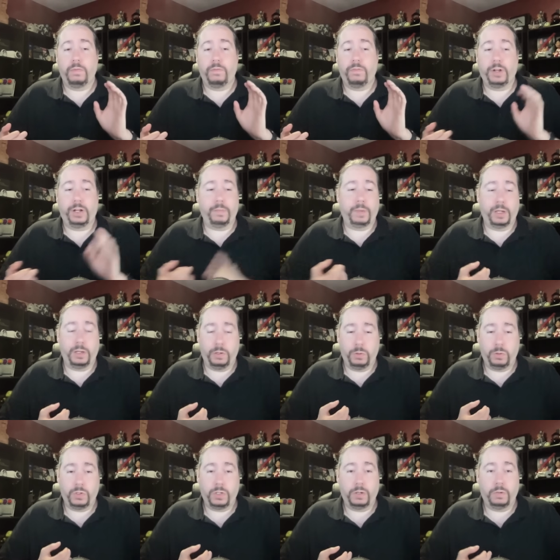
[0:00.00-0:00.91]
Filip
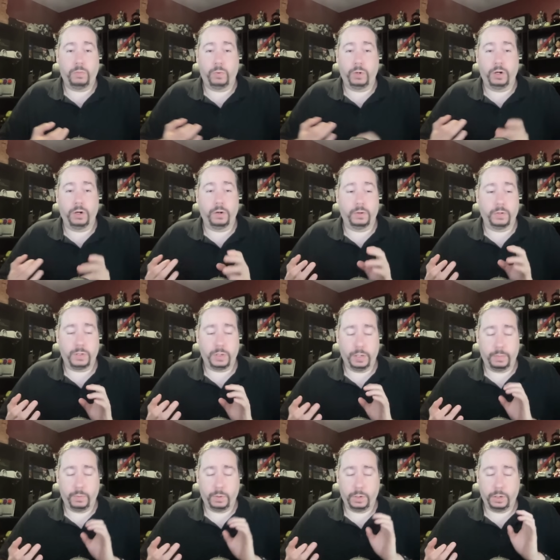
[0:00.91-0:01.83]
Miucin, where
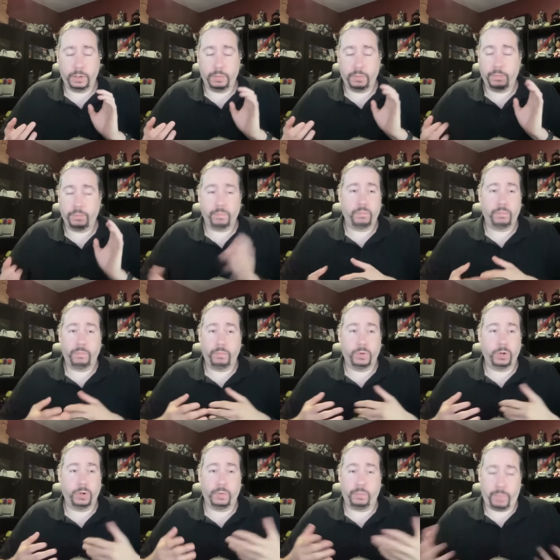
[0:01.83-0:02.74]
someone,
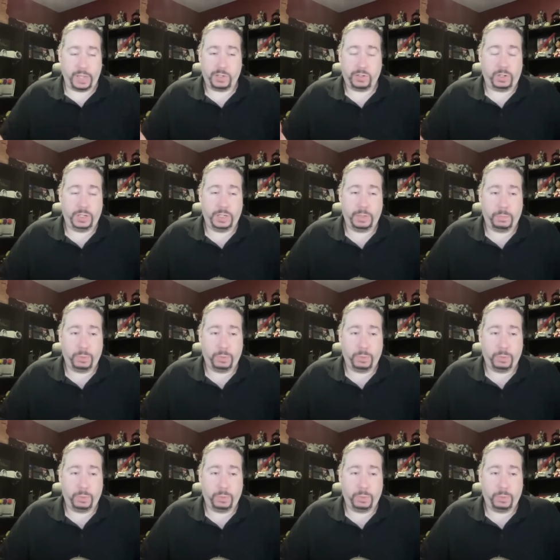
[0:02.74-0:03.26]
where basically he